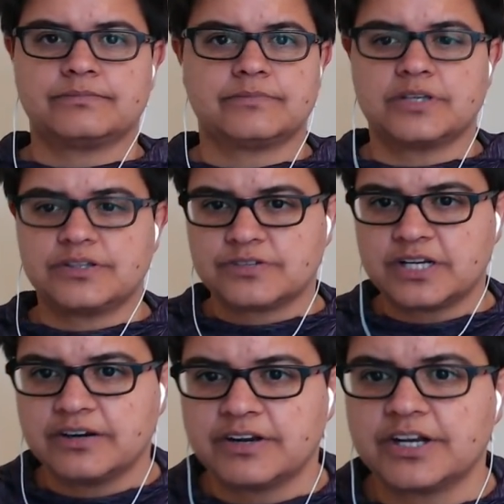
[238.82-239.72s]
He's
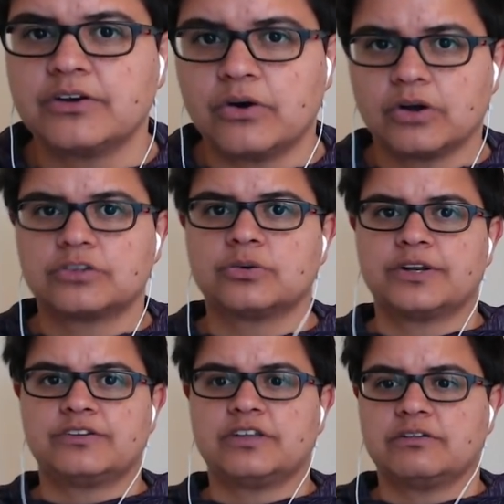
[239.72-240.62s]
clearly not a
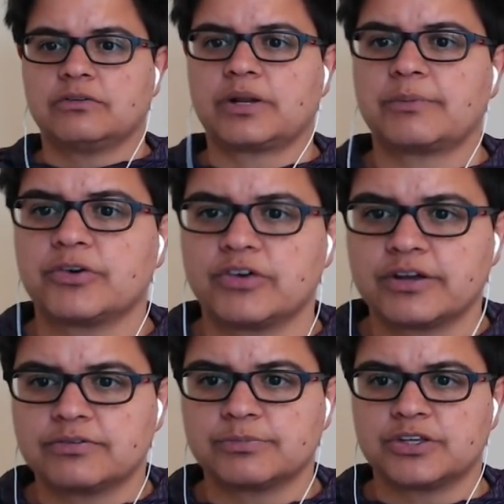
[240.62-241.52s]
20-year-old emigre
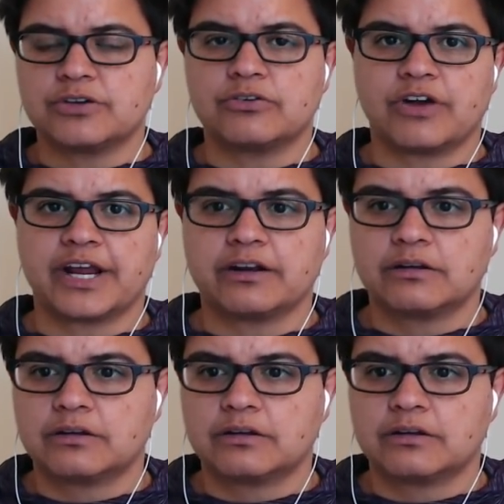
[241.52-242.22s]
from the Ukraine.